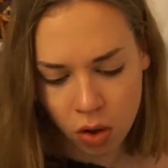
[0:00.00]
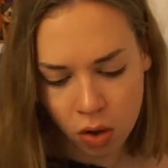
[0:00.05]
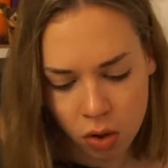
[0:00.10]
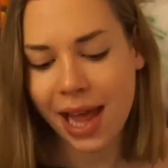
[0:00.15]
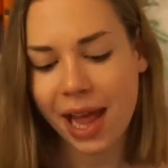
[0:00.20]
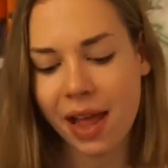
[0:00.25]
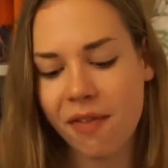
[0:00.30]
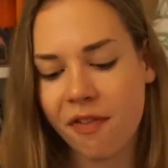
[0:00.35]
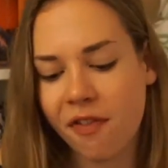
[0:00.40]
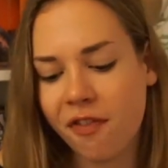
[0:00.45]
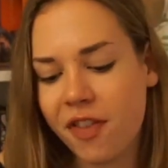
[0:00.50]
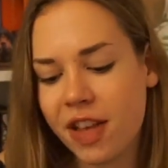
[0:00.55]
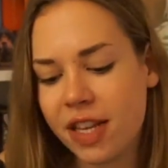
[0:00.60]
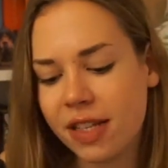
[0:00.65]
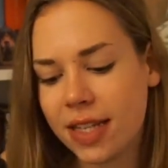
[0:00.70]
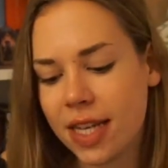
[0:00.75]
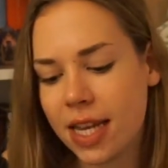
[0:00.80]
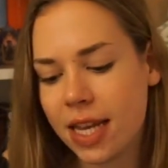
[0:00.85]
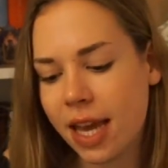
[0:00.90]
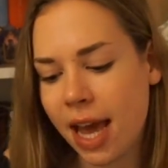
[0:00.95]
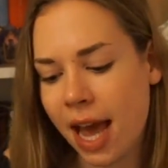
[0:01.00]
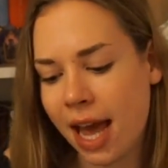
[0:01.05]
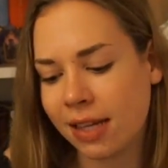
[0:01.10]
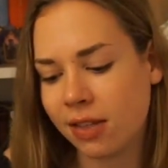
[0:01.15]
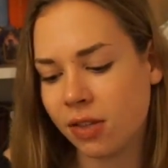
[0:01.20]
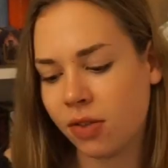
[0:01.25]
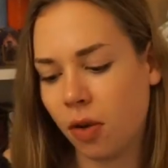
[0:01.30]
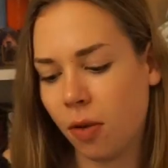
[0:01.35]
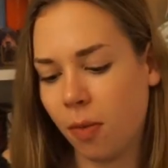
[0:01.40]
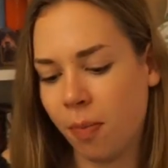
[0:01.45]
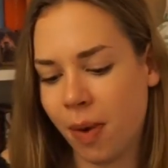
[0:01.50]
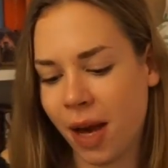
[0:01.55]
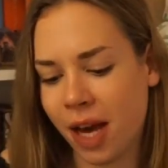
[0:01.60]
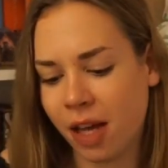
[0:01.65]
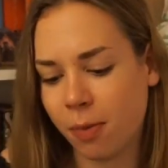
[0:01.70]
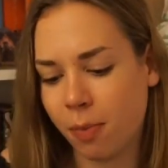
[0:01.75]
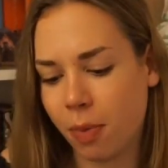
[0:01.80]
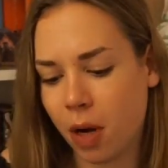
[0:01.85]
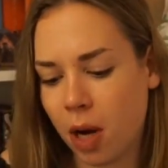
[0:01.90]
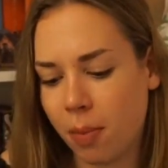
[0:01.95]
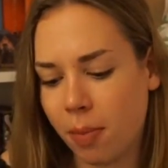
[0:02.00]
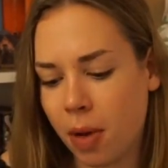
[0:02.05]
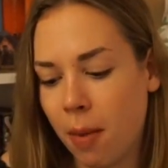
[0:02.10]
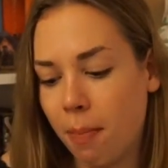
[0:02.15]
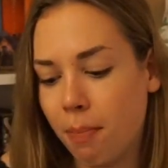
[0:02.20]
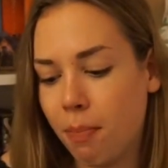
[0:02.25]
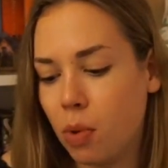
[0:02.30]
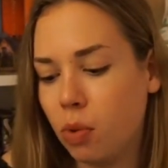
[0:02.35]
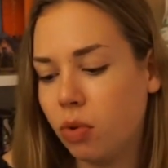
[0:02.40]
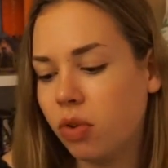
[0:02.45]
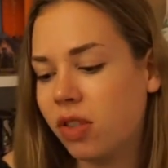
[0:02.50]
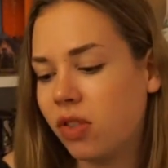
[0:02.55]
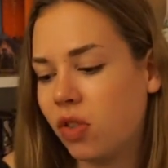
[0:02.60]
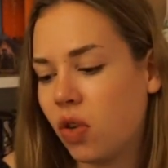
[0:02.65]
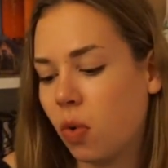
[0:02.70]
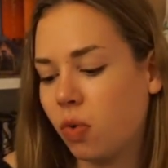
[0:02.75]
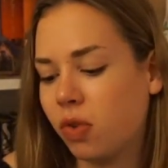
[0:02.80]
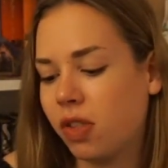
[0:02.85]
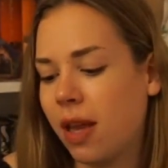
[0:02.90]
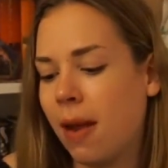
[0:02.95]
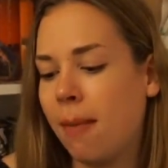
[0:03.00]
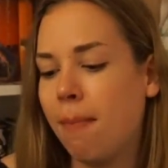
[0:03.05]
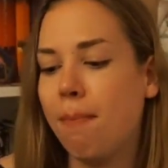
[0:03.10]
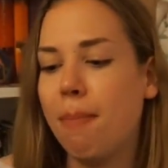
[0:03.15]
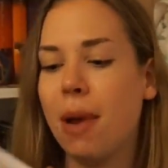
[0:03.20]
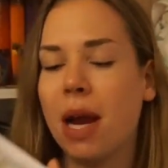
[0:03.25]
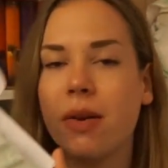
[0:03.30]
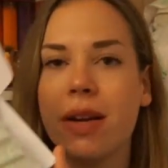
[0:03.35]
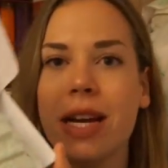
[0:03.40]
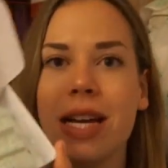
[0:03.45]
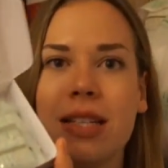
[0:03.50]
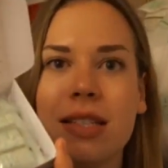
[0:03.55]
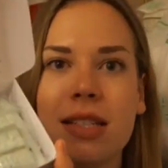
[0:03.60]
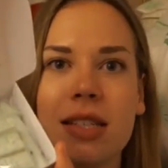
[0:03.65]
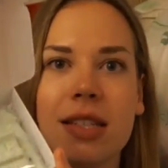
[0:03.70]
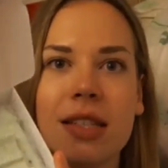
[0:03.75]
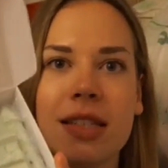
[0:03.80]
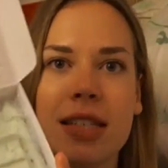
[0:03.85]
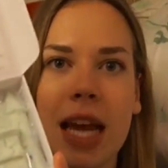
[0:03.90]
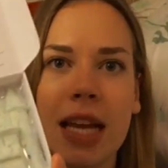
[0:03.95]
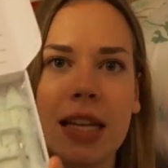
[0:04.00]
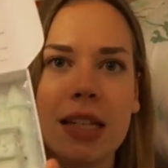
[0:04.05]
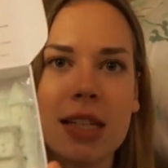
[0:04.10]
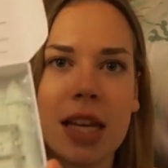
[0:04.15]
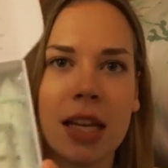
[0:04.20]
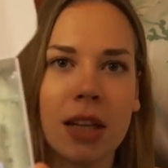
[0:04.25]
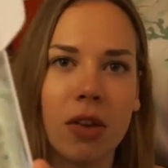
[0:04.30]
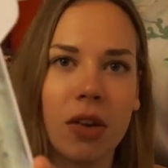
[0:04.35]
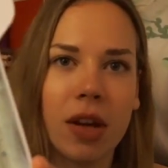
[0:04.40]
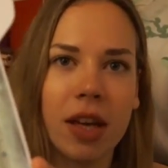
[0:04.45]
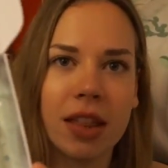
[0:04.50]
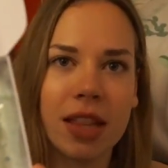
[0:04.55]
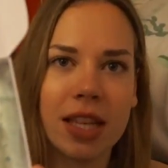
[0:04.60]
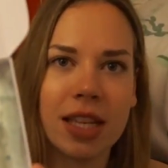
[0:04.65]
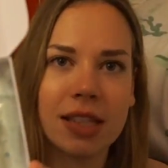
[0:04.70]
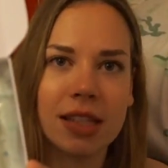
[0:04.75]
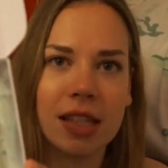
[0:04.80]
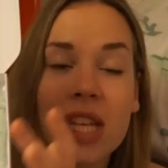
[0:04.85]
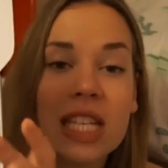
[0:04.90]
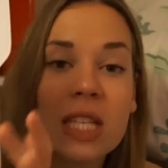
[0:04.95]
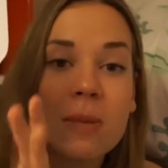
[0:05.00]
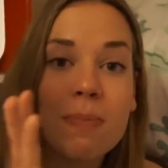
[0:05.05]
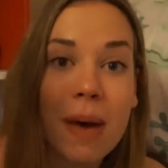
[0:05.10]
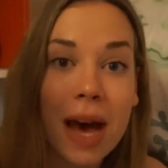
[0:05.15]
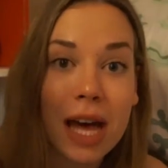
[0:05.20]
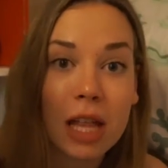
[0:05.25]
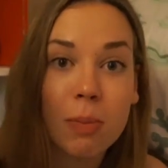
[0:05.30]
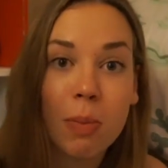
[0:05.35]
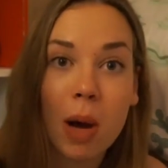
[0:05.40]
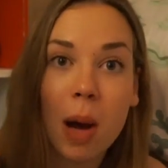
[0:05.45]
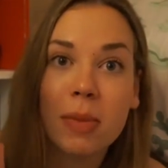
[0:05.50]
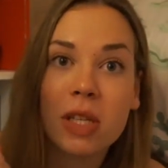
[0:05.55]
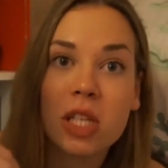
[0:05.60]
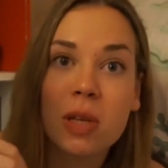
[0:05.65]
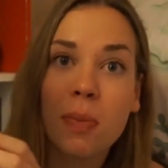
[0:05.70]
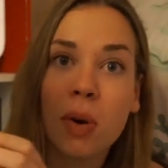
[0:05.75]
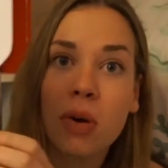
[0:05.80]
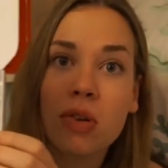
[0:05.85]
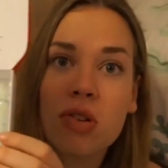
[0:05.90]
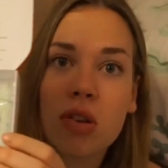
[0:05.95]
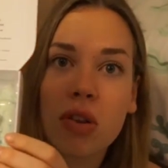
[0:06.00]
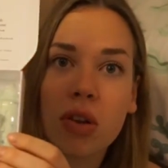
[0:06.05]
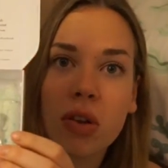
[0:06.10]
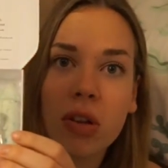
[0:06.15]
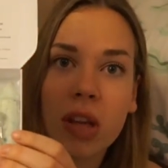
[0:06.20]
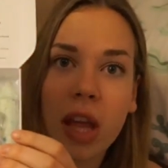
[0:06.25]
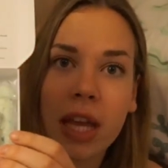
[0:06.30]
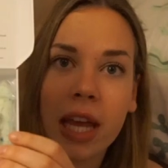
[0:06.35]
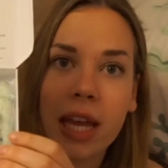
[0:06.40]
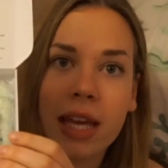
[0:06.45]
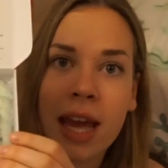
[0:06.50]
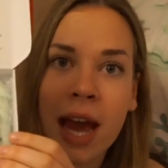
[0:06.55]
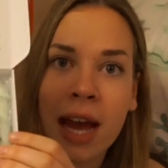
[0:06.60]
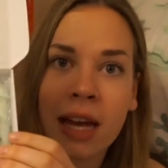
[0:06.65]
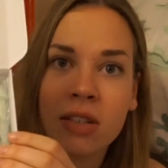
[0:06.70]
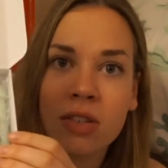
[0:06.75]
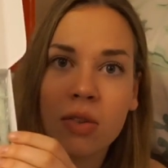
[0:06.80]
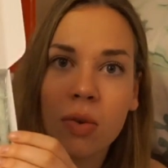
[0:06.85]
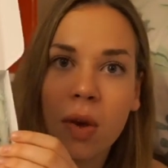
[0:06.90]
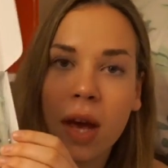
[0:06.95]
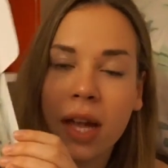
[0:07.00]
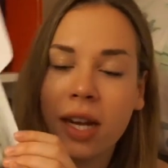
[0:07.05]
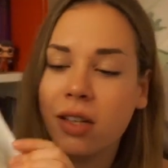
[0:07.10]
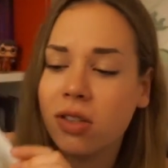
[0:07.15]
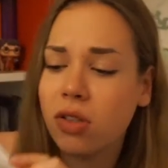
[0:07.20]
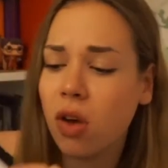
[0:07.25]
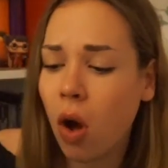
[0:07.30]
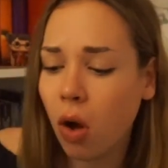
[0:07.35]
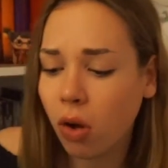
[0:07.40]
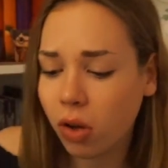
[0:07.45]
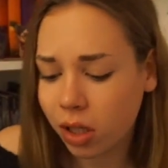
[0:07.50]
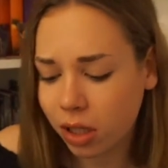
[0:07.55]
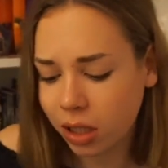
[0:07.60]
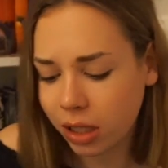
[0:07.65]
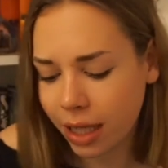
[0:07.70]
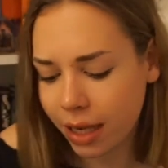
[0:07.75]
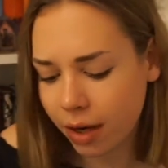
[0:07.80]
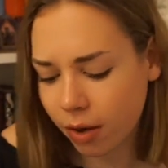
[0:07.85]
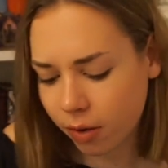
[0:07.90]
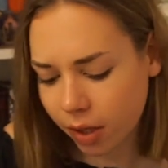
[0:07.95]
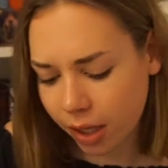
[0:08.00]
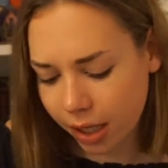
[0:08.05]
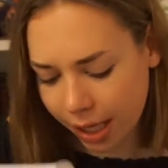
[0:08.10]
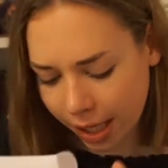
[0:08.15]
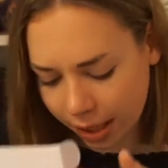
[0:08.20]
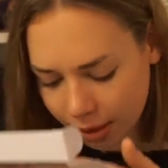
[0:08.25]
A fizzy castle bath bomb, moonstones and berries scent, and look at this. This bath bomb is supposed to look like a castle, and it's all glittery